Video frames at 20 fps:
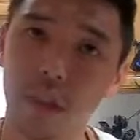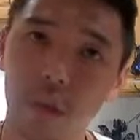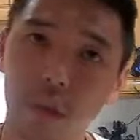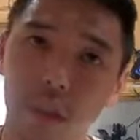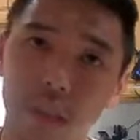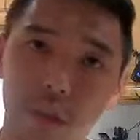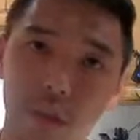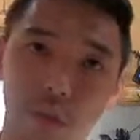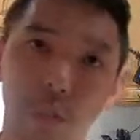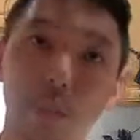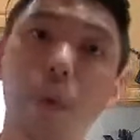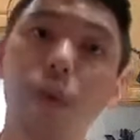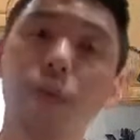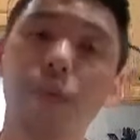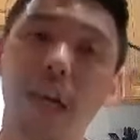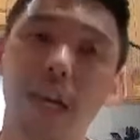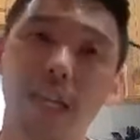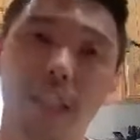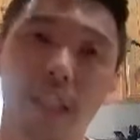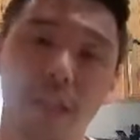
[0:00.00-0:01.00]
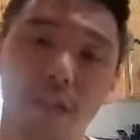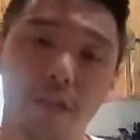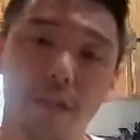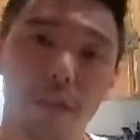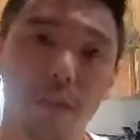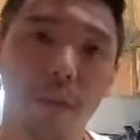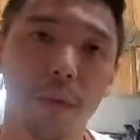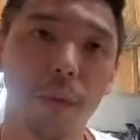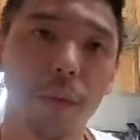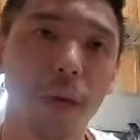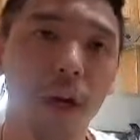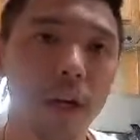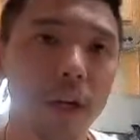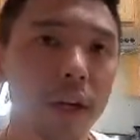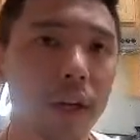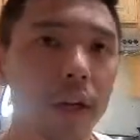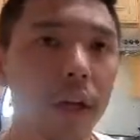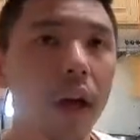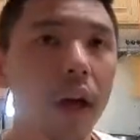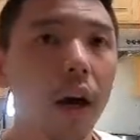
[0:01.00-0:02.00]
is remove that chicken from the wok,
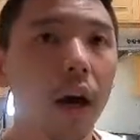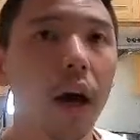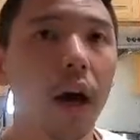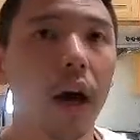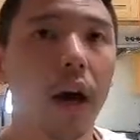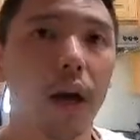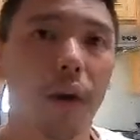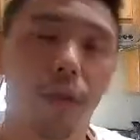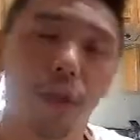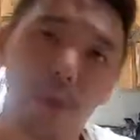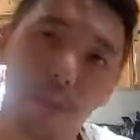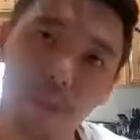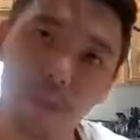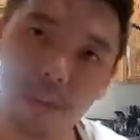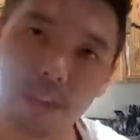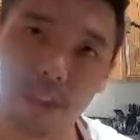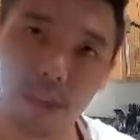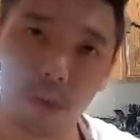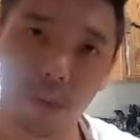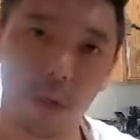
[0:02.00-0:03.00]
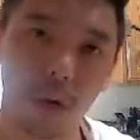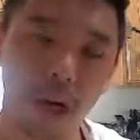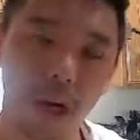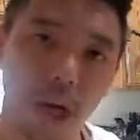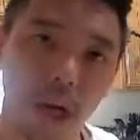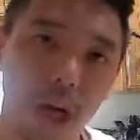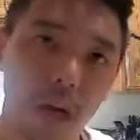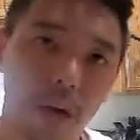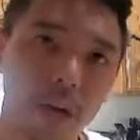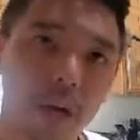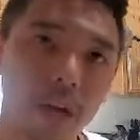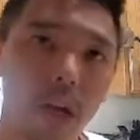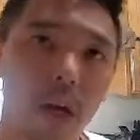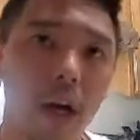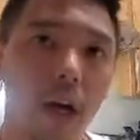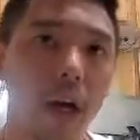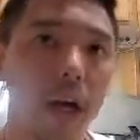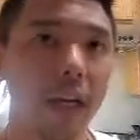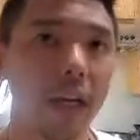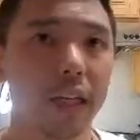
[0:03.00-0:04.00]
then rinse our wok out,
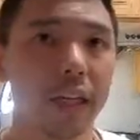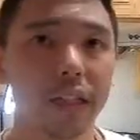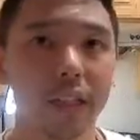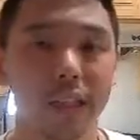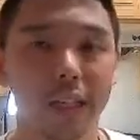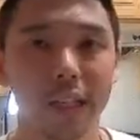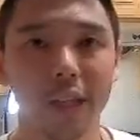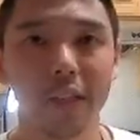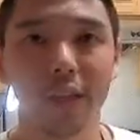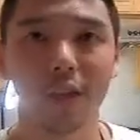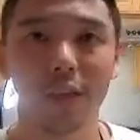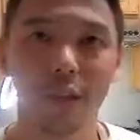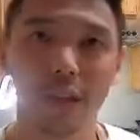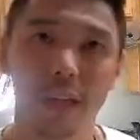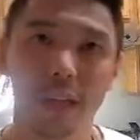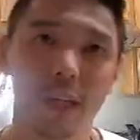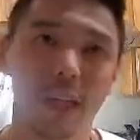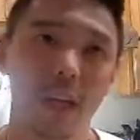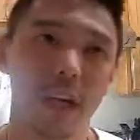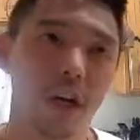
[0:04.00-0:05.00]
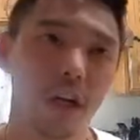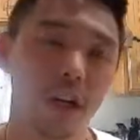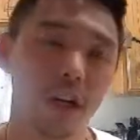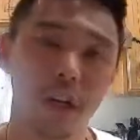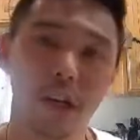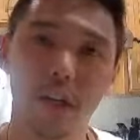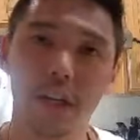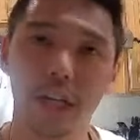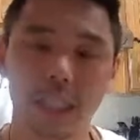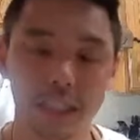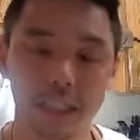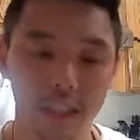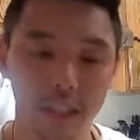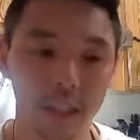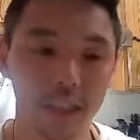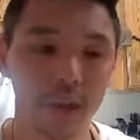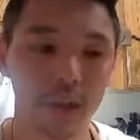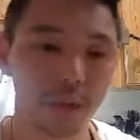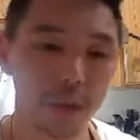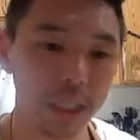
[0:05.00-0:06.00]
and continue cooking our next
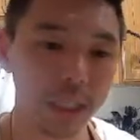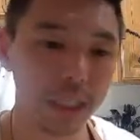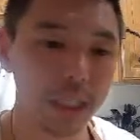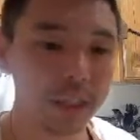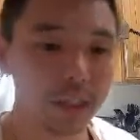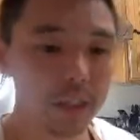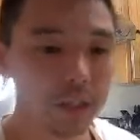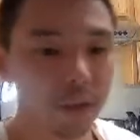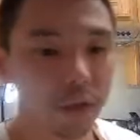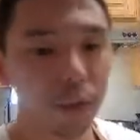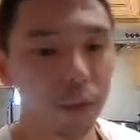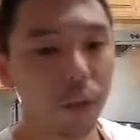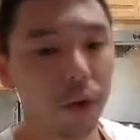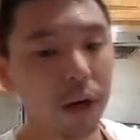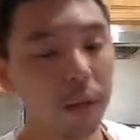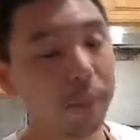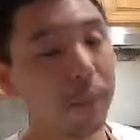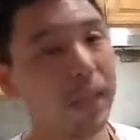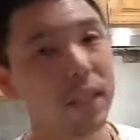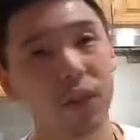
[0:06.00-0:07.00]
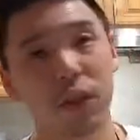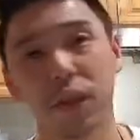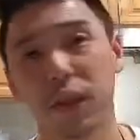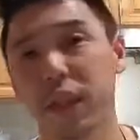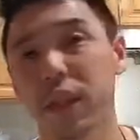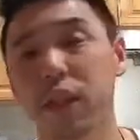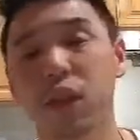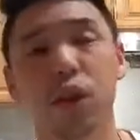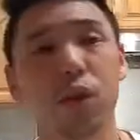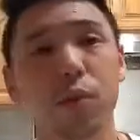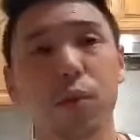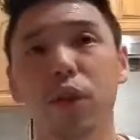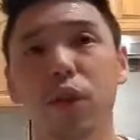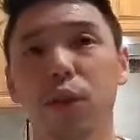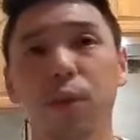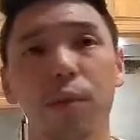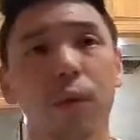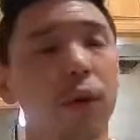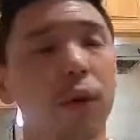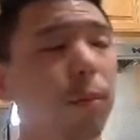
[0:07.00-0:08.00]
ingredients. So batch cooking is super,
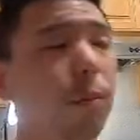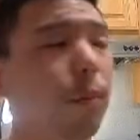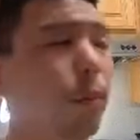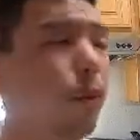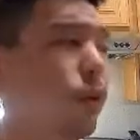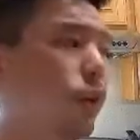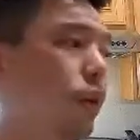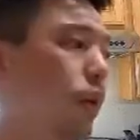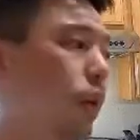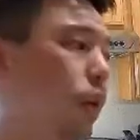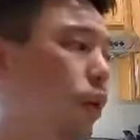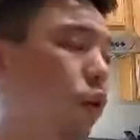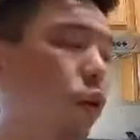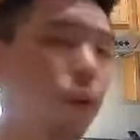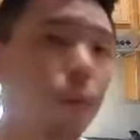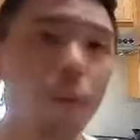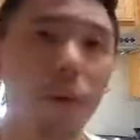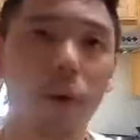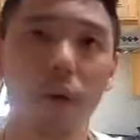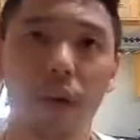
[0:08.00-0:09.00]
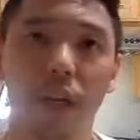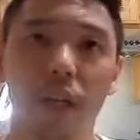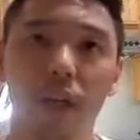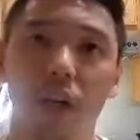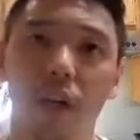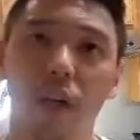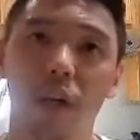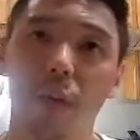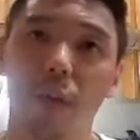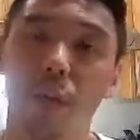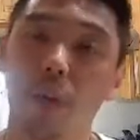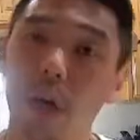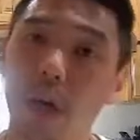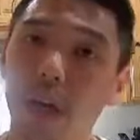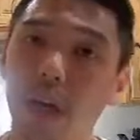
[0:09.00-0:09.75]
super important in home cooking on a wok,